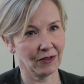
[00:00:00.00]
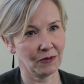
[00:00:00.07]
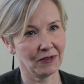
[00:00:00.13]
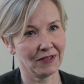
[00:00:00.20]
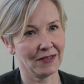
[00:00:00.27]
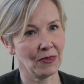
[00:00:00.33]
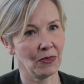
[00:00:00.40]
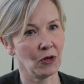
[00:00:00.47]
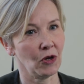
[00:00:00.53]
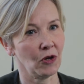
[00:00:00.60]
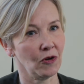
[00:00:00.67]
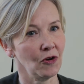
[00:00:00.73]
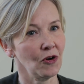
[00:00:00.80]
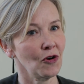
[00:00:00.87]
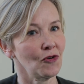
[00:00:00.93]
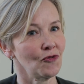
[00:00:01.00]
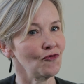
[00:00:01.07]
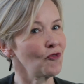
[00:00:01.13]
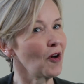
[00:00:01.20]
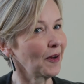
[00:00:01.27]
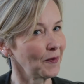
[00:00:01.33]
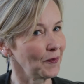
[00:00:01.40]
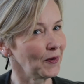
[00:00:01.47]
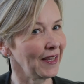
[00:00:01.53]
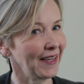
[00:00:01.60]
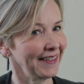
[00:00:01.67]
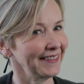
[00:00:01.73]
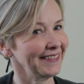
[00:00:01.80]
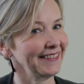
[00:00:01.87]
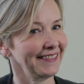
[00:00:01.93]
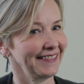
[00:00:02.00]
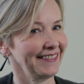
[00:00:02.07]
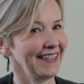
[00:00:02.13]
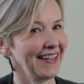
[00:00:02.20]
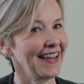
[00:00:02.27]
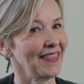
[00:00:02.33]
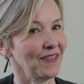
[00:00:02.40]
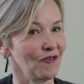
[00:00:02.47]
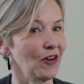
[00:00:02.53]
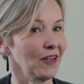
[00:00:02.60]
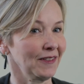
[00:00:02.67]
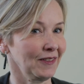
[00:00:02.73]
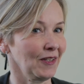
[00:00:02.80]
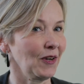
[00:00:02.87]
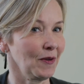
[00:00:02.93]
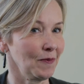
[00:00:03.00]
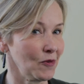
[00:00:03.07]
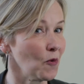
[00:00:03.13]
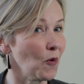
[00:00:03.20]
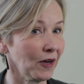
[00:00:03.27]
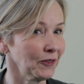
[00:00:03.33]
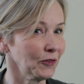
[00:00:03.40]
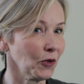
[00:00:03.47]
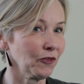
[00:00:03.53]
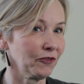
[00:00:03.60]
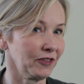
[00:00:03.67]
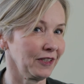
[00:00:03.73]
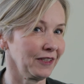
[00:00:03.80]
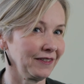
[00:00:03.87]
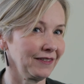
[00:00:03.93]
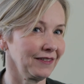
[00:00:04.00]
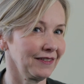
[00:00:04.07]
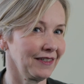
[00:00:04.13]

I was in the right place at the right time quite often.